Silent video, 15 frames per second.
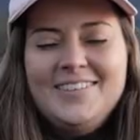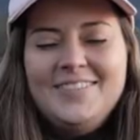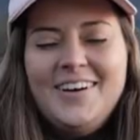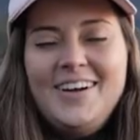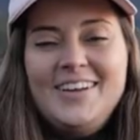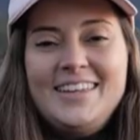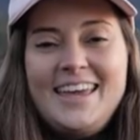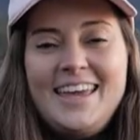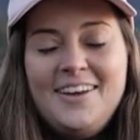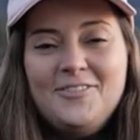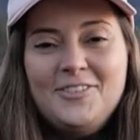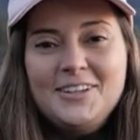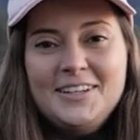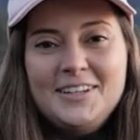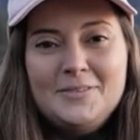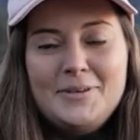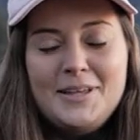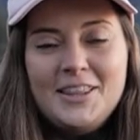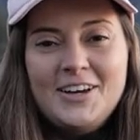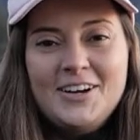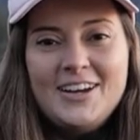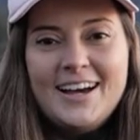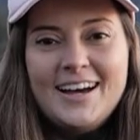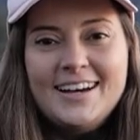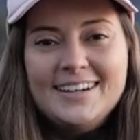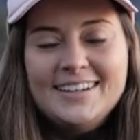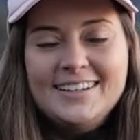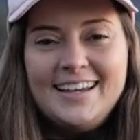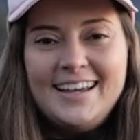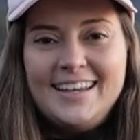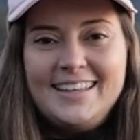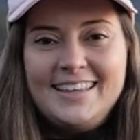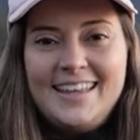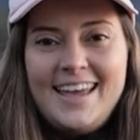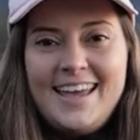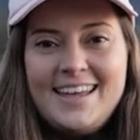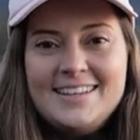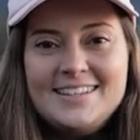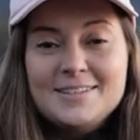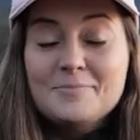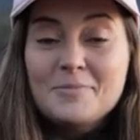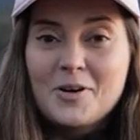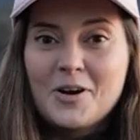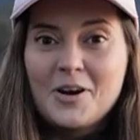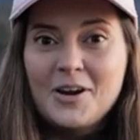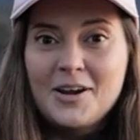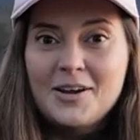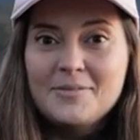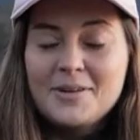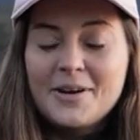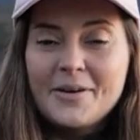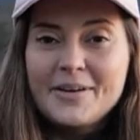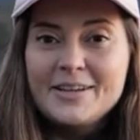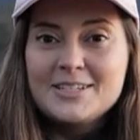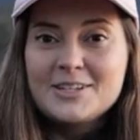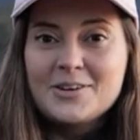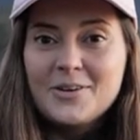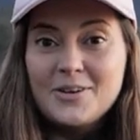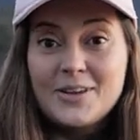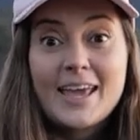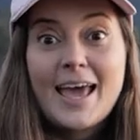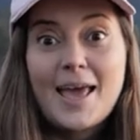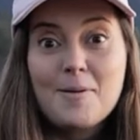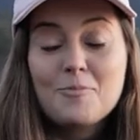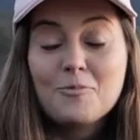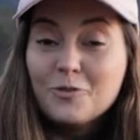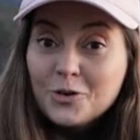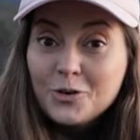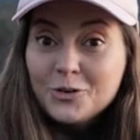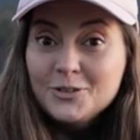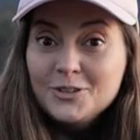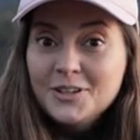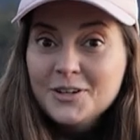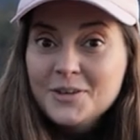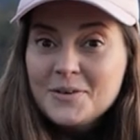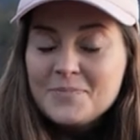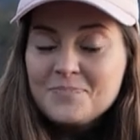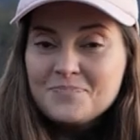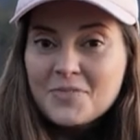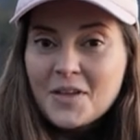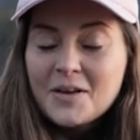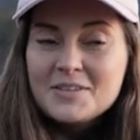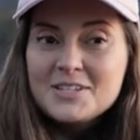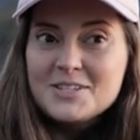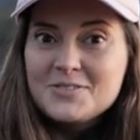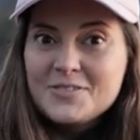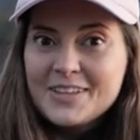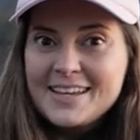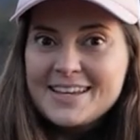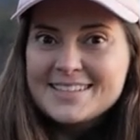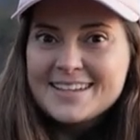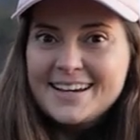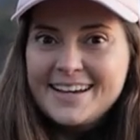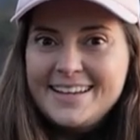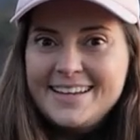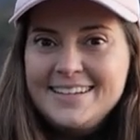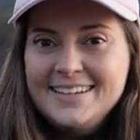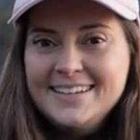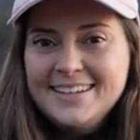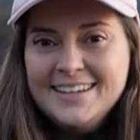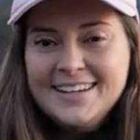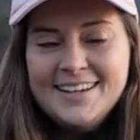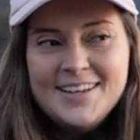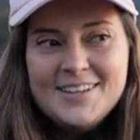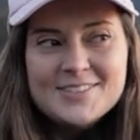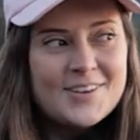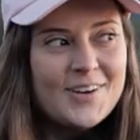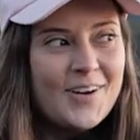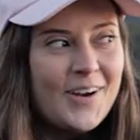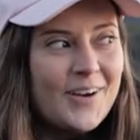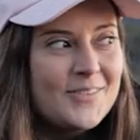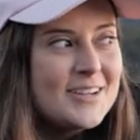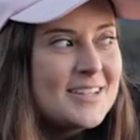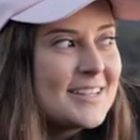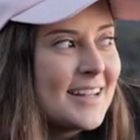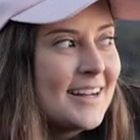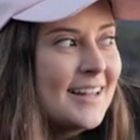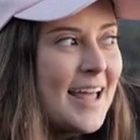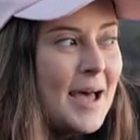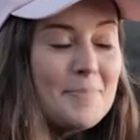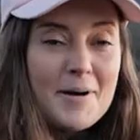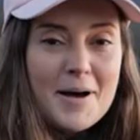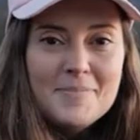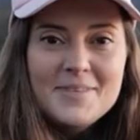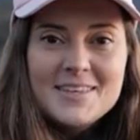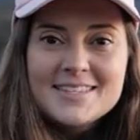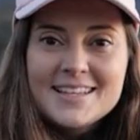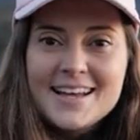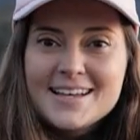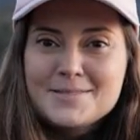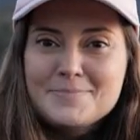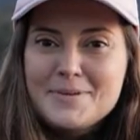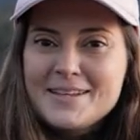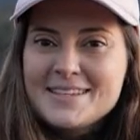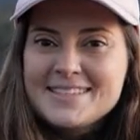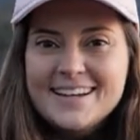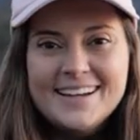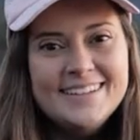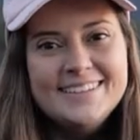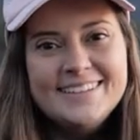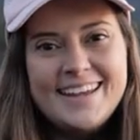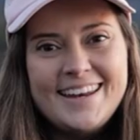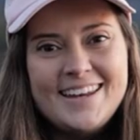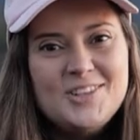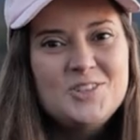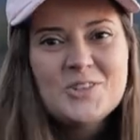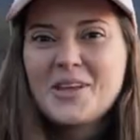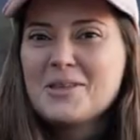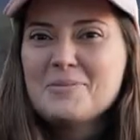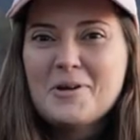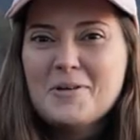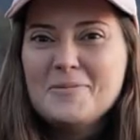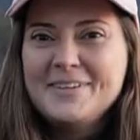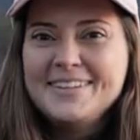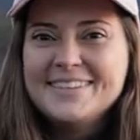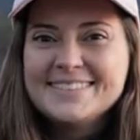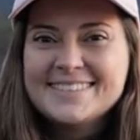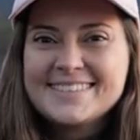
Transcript: We're only here for a little bit longer and then tomorrow we're going to go to Cape Raoul, which is really exciting. So we're just going to lap up this last bit of sun and enjoy the moment.